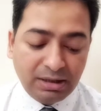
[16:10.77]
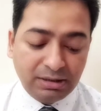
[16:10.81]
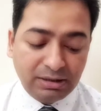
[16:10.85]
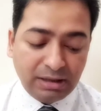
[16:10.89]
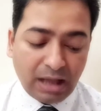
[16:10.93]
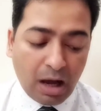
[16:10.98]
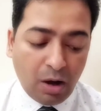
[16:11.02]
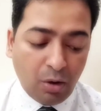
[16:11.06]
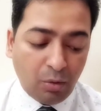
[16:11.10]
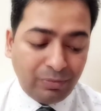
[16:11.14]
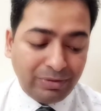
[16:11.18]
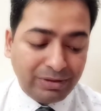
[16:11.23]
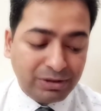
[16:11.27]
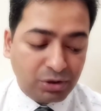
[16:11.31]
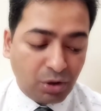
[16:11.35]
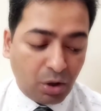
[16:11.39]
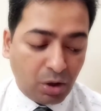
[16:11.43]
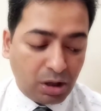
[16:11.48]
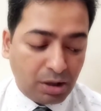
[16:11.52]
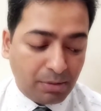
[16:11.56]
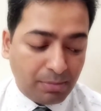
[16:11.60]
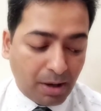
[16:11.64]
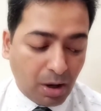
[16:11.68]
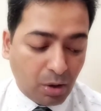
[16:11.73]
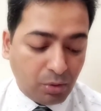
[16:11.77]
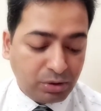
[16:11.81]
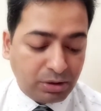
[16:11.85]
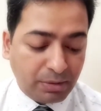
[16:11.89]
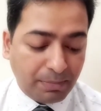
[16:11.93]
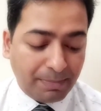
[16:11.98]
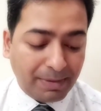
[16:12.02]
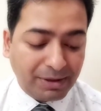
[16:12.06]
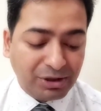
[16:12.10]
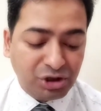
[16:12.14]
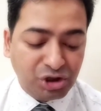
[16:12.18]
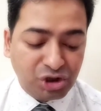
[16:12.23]
Now we talk about
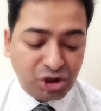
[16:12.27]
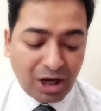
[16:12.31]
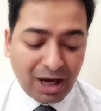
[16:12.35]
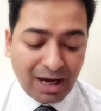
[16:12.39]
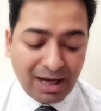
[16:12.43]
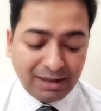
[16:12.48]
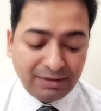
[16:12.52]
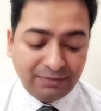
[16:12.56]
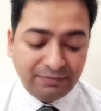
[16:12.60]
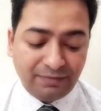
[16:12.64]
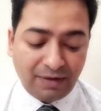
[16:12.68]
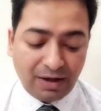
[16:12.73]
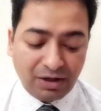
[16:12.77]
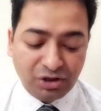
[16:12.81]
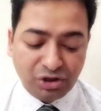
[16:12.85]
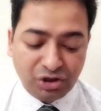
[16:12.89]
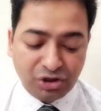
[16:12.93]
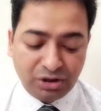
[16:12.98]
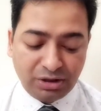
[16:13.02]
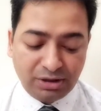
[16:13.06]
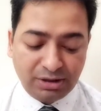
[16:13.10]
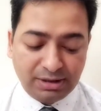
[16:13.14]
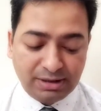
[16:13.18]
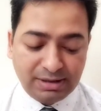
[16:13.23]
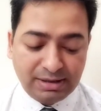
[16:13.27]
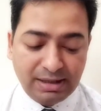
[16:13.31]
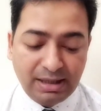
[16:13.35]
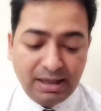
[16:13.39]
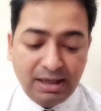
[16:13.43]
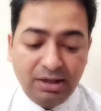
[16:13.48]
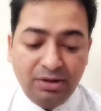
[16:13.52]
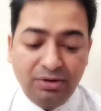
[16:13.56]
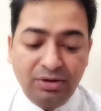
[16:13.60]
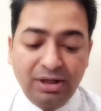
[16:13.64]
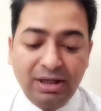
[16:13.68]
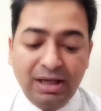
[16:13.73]
the panchayat functions.
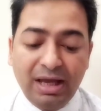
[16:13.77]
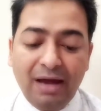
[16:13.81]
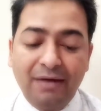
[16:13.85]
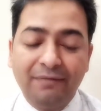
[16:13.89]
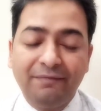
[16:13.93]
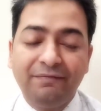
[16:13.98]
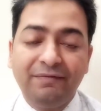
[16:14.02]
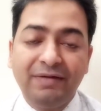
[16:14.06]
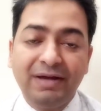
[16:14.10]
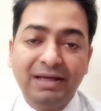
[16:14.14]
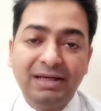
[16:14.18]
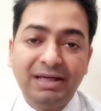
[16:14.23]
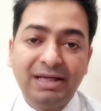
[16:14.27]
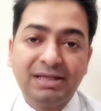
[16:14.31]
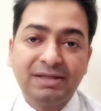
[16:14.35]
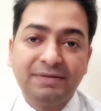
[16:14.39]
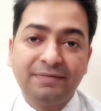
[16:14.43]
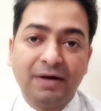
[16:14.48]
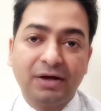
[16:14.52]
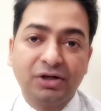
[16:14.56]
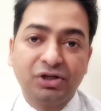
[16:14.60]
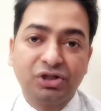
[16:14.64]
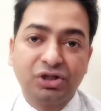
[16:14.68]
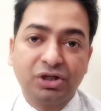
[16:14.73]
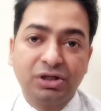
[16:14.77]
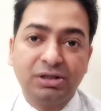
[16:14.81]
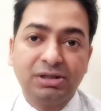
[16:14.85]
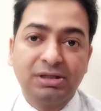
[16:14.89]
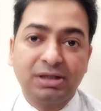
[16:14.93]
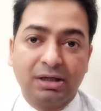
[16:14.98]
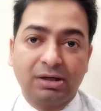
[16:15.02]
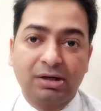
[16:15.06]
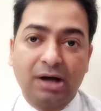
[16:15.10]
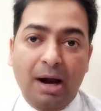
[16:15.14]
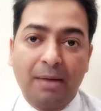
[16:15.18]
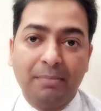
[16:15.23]
They have various functions.
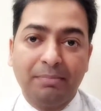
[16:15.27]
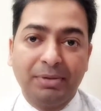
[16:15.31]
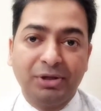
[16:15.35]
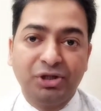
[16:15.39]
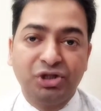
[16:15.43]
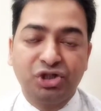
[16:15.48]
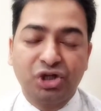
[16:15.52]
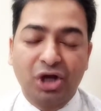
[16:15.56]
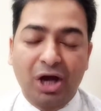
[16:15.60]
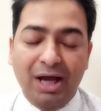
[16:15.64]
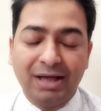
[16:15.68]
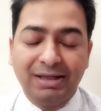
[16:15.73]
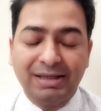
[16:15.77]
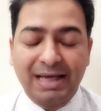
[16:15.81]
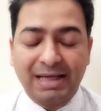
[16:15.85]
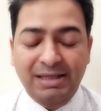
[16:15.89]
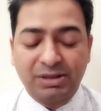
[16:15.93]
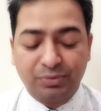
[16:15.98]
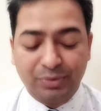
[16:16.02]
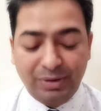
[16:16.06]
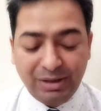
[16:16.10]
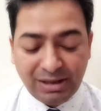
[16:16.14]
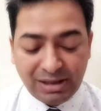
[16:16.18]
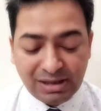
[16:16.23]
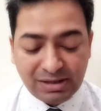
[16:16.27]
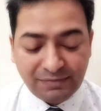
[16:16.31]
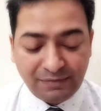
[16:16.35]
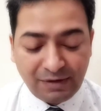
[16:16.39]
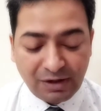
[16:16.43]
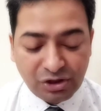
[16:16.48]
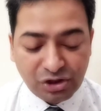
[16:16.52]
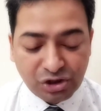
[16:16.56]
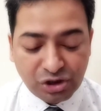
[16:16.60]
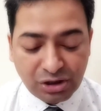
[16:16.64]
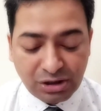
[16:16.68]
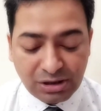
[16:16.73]
The Gram Panchayat has various
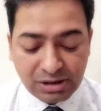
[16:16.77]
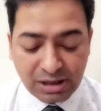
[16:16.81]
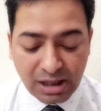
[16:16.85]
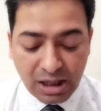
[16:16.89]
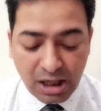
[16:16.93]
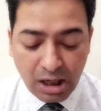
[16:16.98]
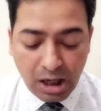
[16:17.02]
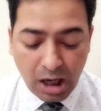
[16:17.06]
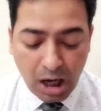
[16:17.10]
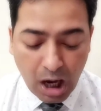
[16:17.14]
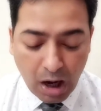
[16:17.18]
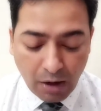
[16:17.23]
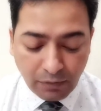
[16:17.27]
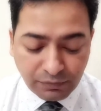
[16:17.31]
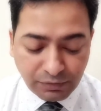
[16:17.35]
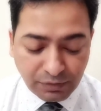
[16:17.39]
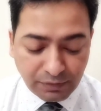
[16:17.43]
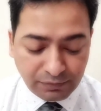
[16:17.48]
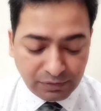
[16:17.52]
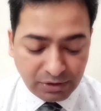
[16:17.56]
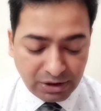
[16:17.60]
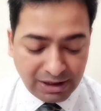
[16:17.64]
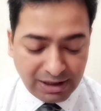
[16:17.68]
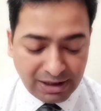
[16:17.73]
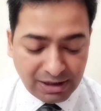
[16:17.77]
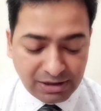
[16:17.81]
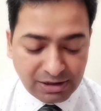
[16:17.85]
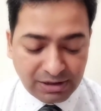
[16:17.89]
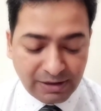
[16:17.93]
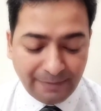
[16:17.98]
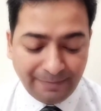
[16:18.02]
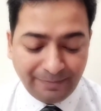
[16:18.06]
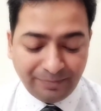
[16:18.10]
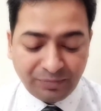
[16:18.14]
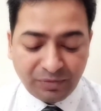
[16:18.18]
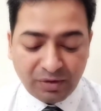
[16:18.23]
functions. Out of
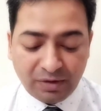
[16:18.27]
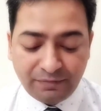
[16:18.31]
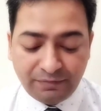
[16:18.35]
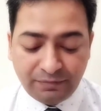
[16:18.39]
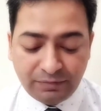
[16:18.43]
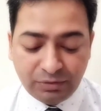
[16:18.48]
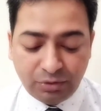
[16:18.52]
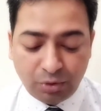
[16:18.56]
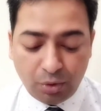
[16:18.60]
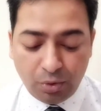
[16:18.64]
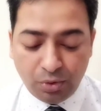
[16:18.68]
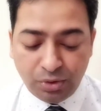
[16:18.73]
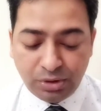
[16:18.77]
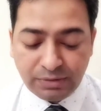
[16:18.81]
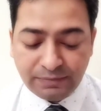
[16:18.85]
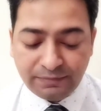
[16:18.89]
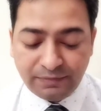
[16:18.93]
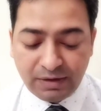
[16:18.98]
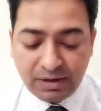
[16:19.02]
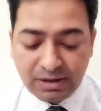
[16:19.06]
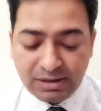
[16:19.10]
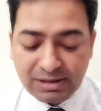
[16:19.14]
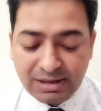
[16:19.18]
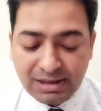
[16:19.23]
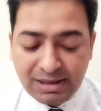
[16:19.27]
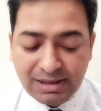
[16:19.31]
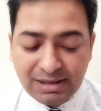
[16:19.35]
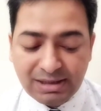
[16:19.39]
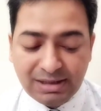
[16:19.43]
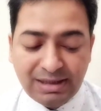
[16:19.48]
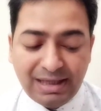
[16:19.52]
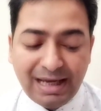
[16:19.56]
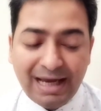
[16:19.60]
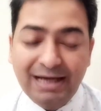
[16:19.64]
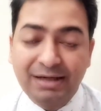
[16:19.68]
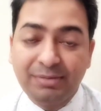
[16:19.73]
those first is
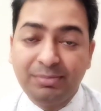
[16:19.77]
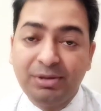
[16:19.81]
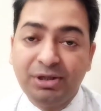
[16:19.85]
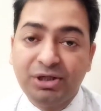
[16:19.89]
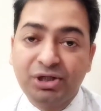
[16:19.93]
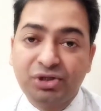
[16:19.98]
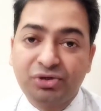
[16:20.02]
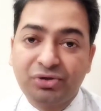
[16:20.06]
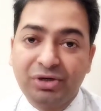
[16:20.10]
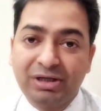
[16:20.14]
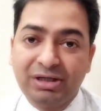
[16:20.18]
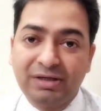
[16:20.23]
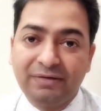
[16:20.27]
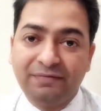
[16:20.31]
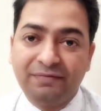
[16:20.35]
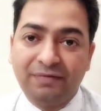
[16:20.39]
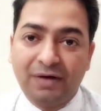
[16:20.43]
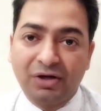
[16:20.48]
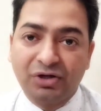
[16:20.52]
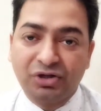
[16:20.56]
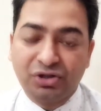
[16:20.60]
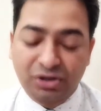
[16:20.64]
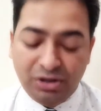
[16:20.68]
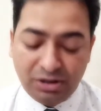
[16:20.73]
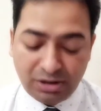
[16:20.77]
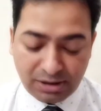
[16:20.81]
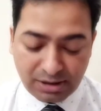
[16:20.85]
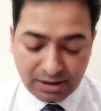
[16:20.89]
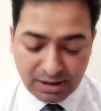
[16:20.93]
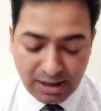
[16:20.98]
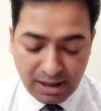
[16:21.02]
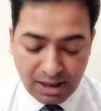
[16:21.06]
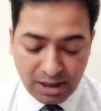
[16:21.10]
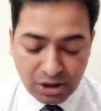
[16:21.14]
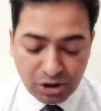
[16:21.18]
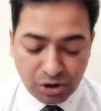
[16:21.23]
the administrative functions.
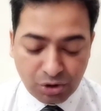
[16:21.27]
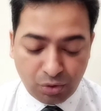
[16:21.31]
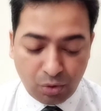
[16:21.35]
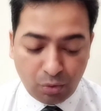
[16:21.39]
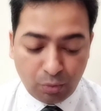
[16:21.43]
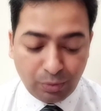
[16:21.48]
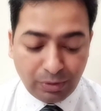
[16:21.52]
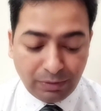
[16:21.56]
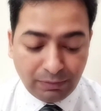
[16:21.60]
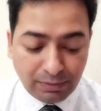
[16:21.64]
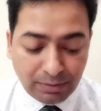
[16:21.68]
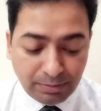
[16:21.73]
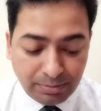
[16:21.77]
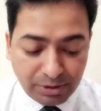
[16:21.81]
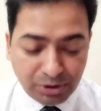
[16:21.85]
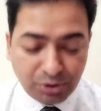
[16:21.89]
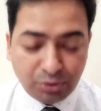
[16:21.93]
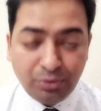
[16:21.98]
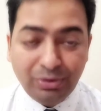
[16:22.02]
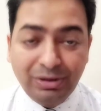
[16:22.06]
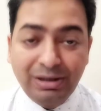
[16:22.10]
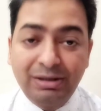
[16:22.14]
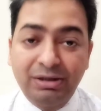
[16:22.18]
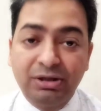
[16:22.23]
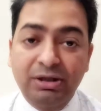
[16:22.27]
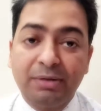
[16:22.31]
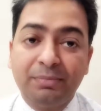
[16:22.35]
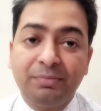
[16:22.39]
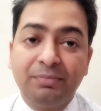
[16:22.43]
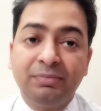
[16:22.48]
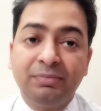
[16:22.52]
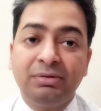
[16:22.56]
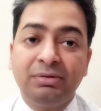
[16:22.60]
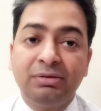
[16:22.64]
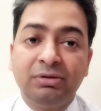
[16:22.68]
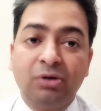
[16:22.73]
So we will be doing
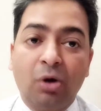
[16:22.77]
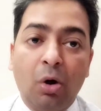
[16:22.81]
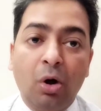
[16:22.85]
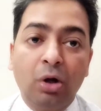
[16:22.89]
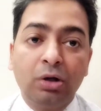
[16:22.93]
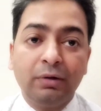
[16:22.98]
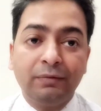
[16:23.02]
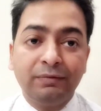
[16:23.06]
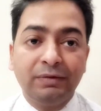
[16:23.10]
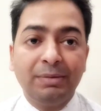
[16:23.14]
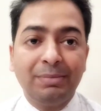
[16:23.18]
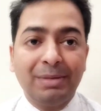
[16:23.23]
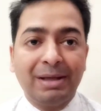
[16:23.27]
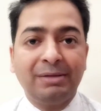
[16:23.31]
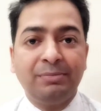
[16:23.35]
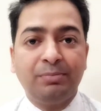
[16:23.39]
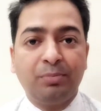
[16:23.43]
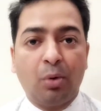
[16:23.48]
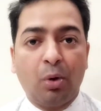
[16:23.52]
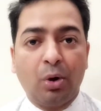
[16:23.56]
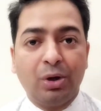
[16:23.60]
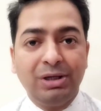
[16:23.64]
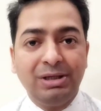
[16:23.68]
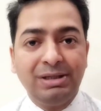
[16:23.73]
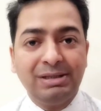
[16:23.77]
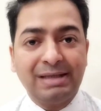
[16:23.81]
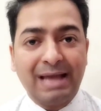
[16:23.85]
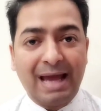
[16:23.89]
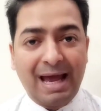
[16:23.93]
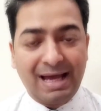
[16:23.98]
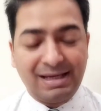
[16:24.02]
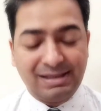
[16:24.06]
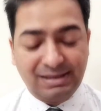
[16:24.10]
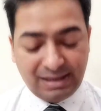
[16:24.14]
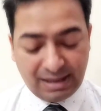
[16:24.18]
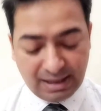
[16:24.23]
all of them in points
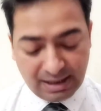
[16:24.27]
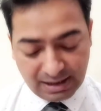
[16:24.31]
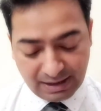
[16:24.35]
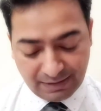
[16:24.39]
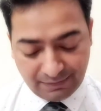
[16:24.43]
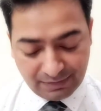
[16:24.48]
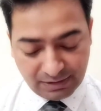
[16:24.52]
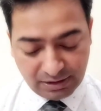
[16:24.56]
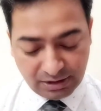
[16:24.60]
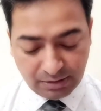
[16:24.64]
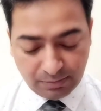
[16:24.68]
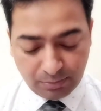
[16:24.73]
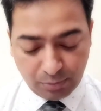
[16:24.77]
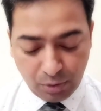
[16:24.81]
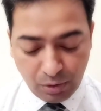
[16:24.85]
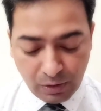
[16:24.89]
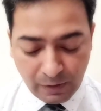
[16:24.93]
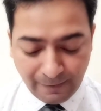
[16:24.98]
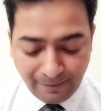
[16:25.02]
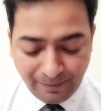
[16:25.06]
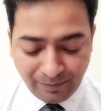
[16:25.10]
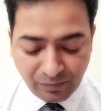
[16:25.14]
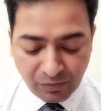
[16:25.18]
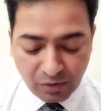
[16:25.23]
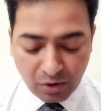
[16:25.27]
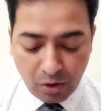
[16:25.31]
as they are given in the book.